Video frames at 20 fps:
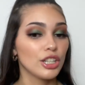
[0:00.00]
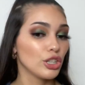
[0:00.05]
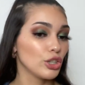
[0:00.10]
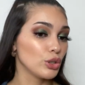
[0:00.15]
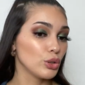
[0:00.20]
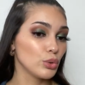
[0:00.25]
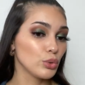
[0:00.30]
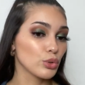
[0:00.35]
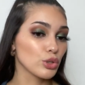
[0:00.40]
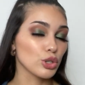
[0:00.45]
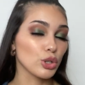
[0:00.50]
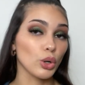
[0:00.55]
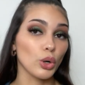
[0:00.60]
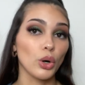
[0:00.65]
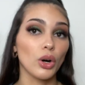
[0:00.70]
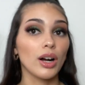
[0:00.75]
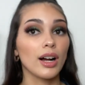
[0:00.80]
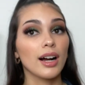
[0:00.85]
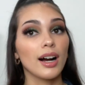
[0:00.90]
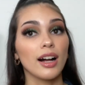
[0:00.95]

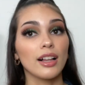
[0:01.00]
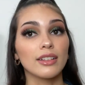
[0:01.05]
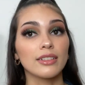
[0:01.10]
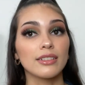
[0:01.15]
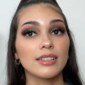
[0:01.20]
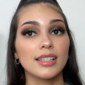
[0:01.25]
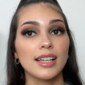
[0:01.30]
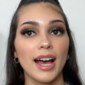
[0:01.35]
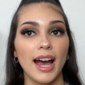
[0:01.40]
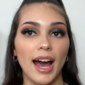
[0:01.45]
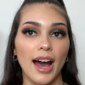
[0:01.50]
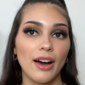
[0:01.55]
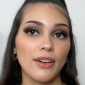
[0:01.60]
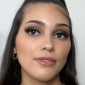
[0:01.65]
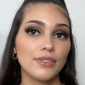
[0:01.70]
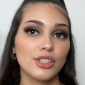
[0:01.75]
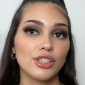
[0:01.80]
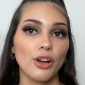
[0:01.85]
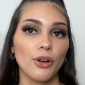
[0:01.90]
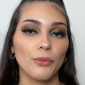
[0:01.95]
neutral color to
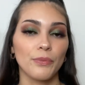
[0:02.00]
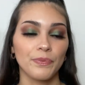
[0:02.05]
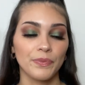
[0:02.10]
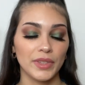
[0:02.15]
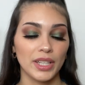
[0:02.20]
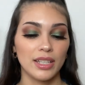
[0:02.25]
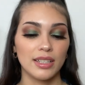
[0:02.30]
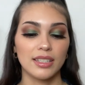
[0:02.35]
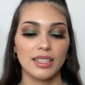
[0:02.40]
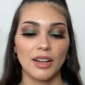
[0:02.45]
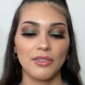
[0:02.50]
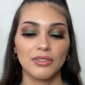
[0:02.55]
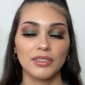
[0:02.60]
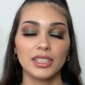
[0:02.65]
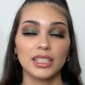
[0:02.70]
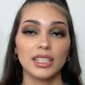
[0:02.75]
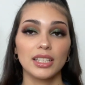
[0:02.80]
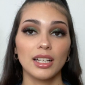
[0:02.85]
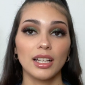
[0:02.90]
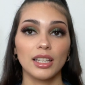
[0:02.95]
have. So
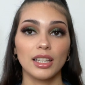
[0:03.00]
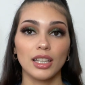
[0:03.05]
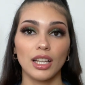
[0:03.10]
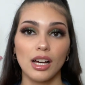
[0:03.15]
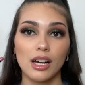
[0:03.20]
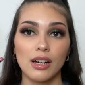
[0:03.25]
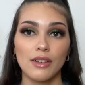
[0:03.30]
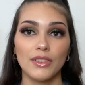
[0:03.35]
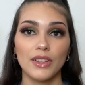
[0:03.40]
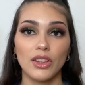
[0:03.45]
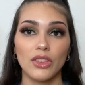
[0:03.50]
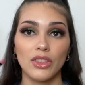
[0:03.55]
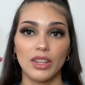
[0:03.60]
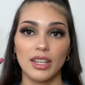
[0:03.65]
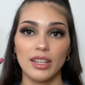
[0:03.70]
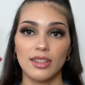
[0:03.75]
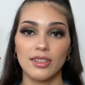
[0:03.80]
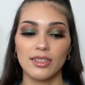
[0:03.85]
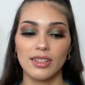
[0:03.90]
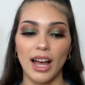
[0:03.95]
definitely love
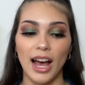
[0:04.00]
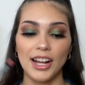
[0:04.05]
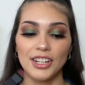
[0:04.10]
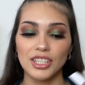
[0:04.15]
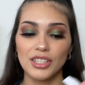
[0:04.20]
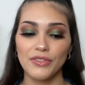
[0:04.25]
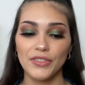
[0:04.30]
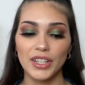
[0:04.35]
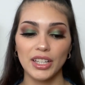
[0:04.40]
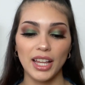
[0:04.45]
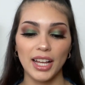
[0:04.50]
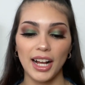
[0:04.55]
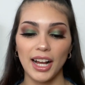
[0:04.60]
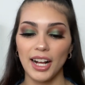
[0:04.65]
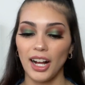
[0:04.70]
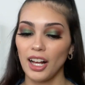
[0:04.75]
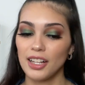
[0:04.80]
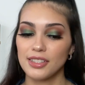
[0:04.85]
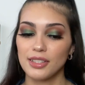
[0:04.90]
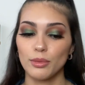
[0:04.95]
these. I just feel like I
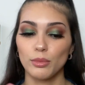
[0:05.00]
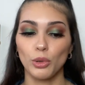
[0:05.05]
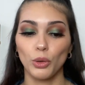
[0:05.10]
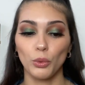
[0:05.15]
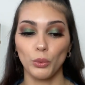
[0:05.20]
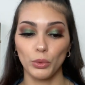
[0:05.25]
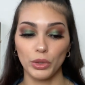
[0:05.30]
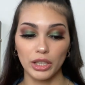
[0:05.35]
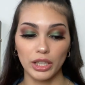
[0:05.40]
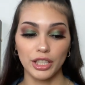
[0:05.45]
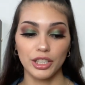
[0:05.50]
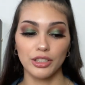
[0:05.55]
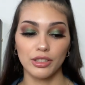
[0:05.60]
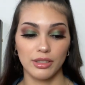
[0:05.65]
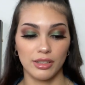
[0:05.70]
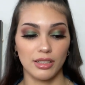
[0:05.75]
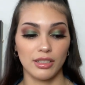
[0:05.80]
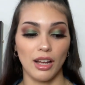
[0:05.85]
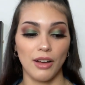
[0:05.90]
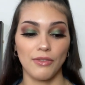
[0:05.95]
got some really
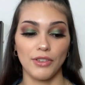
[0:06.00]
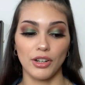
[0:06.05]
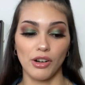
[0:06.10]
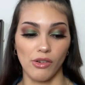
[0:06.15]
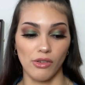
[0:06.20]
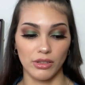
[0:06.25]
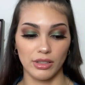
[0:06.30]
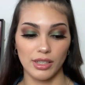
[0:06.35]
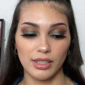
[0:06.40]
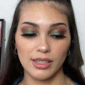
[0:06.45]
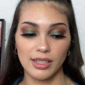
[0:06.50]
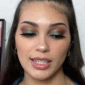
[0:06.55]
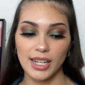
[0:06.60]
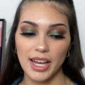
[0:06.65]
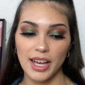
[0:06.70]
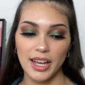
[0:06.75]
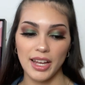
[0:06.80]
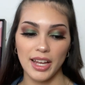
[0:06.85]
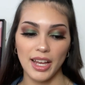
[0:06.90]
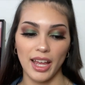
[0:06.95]
good stuff at Ulta
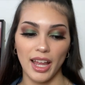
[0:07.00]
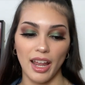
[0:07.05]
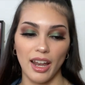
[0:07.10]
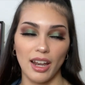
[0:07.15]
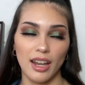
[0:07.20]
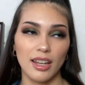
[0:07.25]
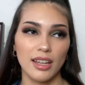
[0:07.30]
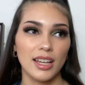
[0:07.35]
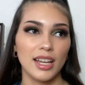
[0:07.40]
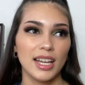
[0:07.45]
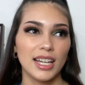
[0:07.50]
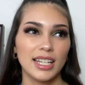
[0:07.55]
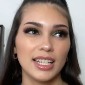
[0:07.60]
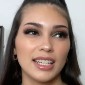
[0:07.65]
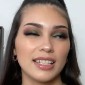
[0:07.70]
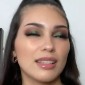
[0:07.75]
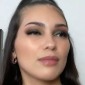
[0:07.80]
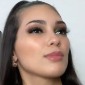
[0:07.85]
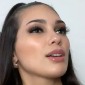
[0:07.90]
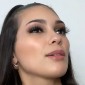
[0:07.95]
today. And
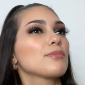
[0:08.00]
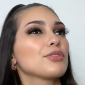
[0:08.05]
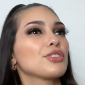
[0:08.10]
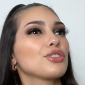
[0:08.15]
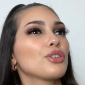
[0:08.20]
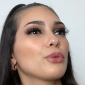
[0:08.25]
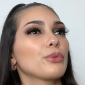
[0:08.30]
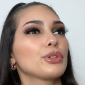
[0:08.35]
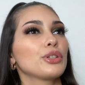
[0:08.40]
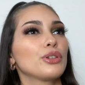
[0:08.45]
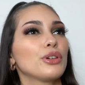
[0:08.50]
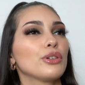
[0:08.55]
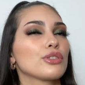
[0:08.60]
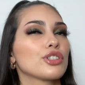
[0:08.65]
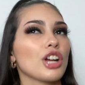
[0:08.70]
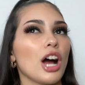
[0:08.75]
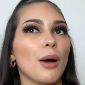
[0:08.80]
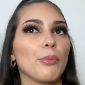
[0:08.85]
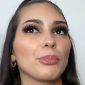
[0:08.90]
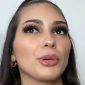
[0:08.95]
sometimes, you know, when you go
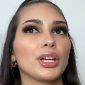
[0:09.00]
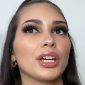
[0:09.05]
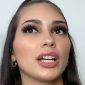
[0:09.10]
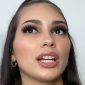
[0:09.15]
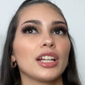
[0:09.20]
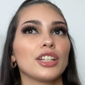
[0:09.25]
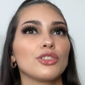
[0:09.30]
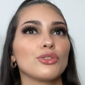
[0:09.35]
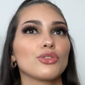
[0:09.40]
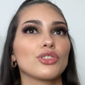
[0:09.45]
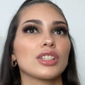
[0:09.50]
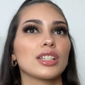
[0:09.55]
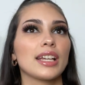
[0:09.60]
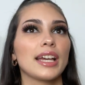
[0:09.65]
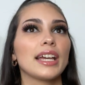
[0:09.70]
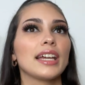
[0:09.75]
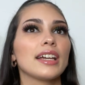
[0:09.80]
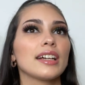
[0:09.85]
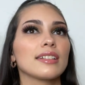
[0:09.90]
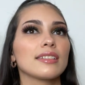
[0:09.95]
shopping and you just
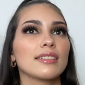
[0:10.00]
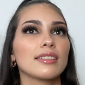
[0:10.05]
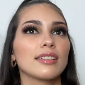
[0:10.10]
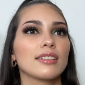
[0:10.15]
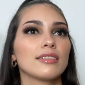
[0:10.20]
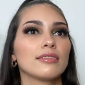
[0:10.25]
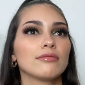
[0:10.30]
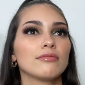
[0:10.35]
can't